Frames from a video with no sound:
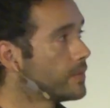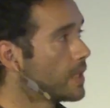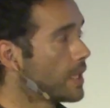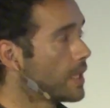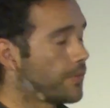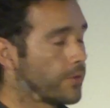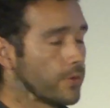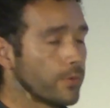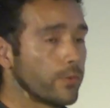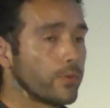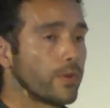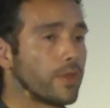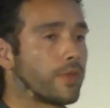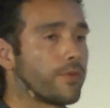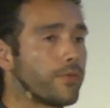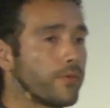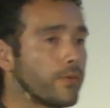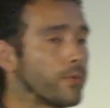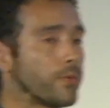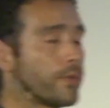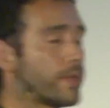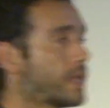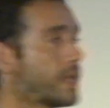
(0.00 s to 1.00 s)
if
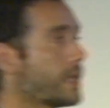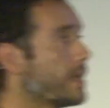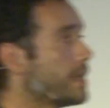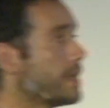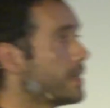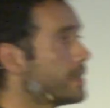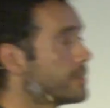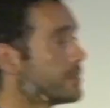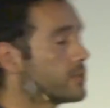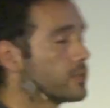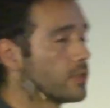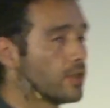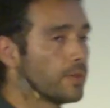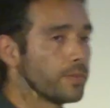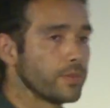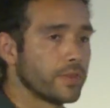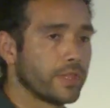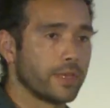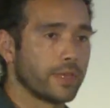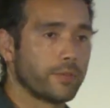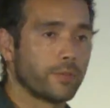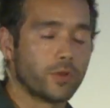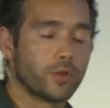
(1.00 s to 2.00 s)
we can stop
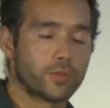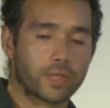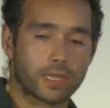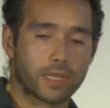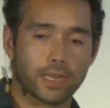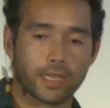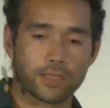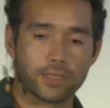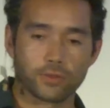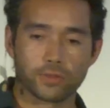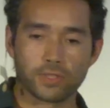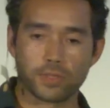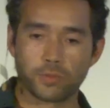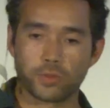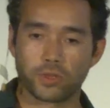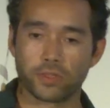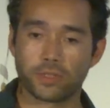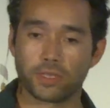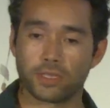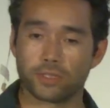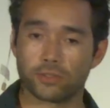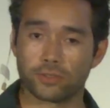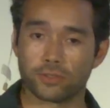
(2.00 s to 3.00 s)
the mountain lion
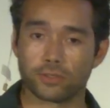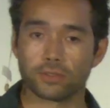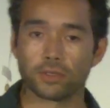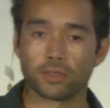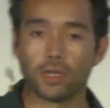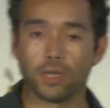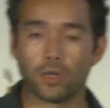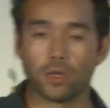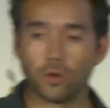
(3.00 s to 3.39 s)
depredation